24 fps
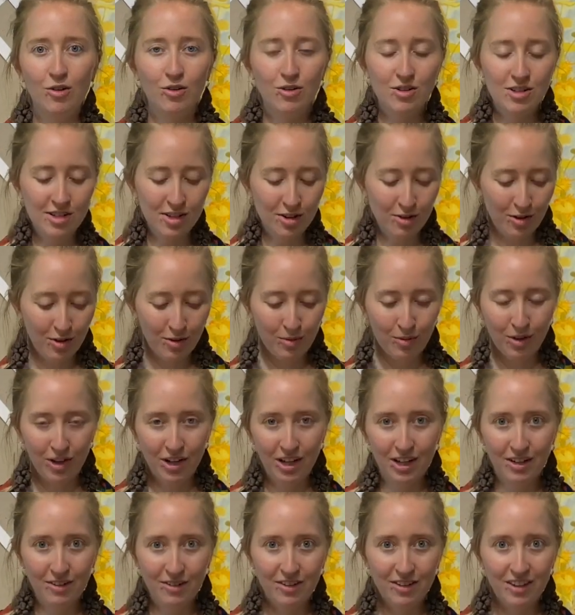So when
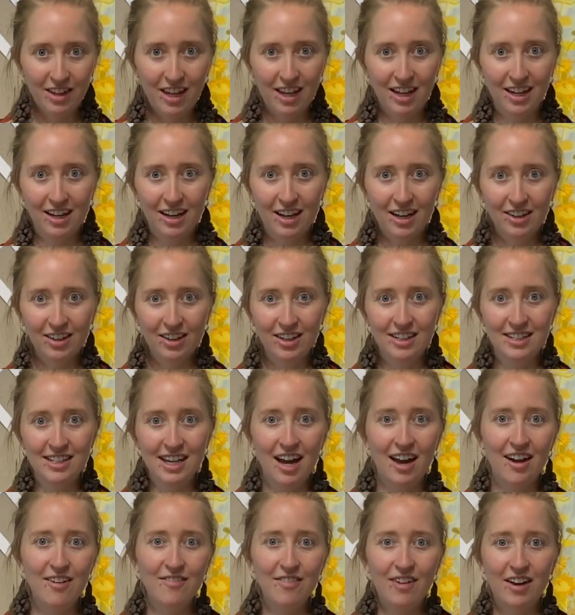working with ink, I like to
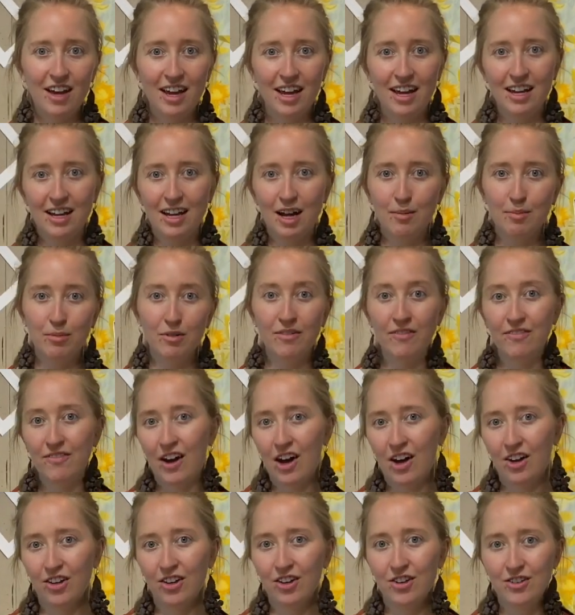have a couple of
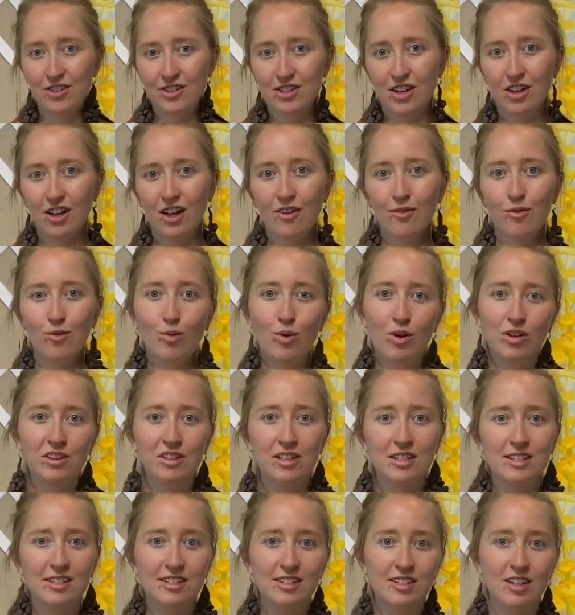values. I'll have one
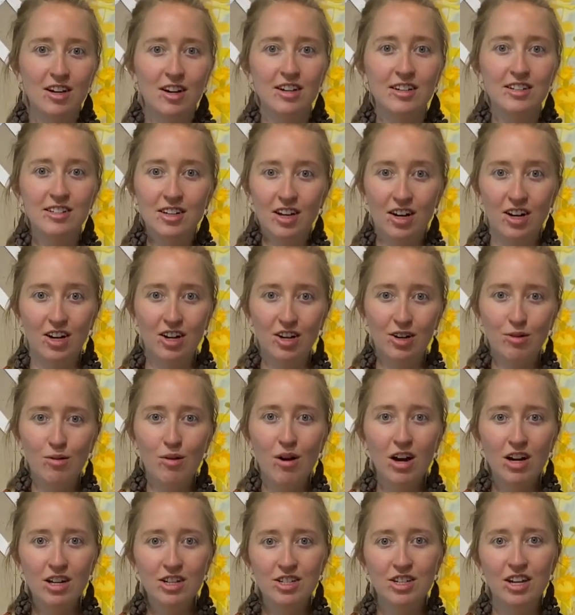that's a darker
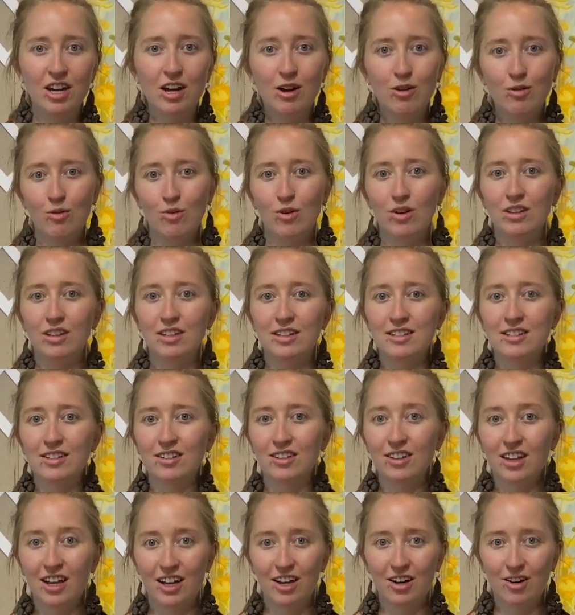wash and one that's a
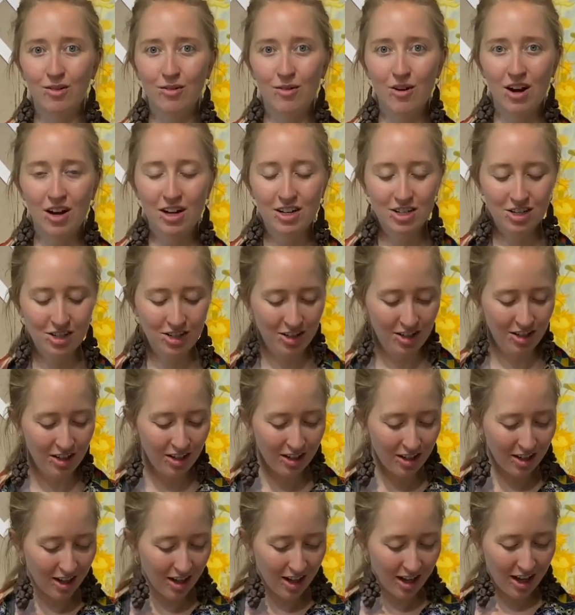lighter wash.
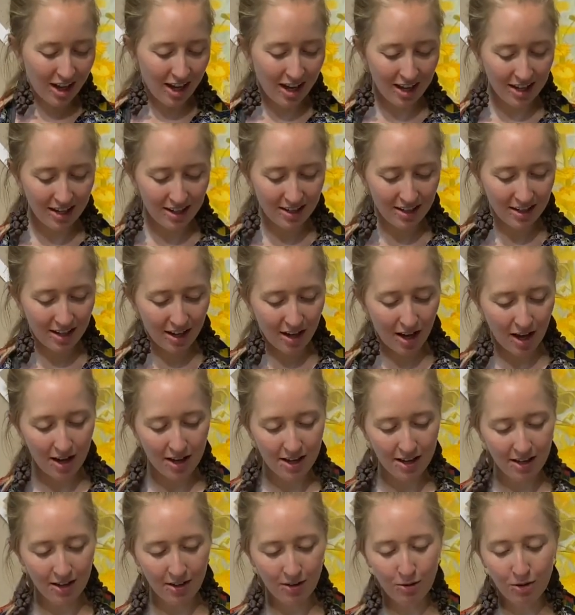And
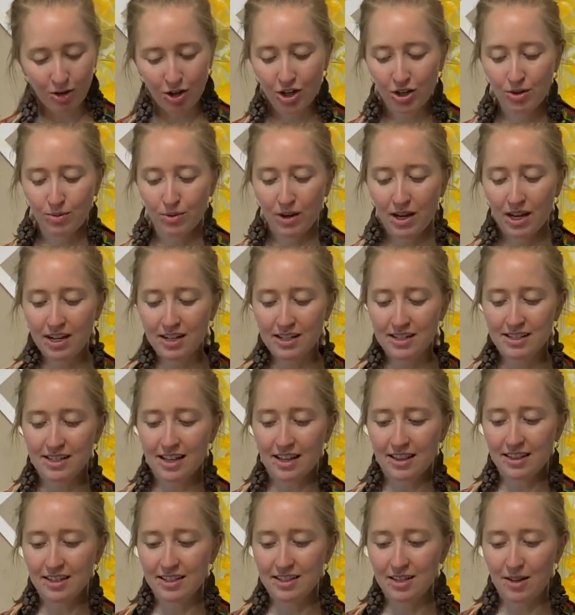a good way to
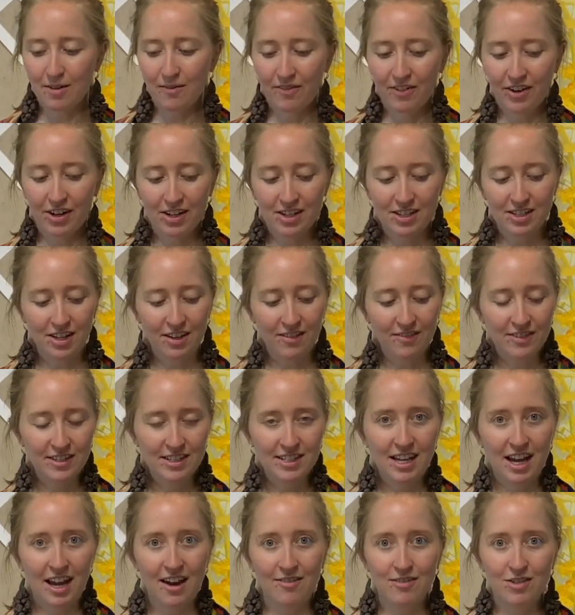set this up for yourself is
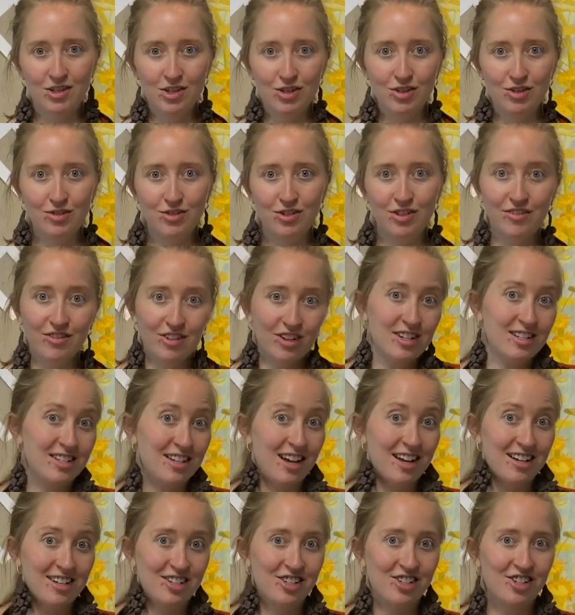to have two different
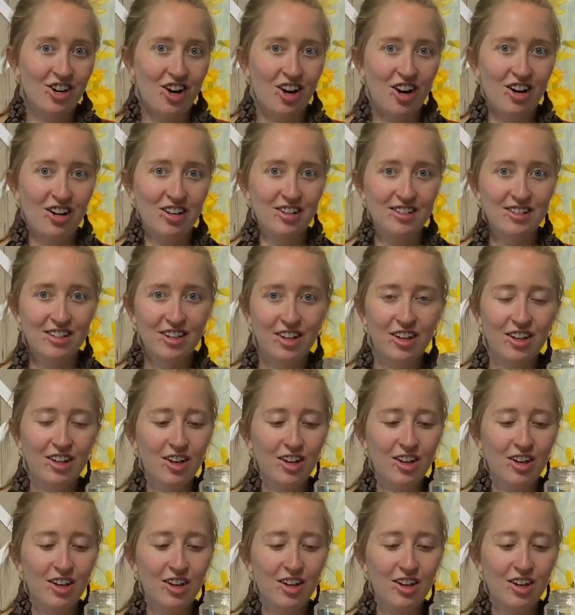sized jars.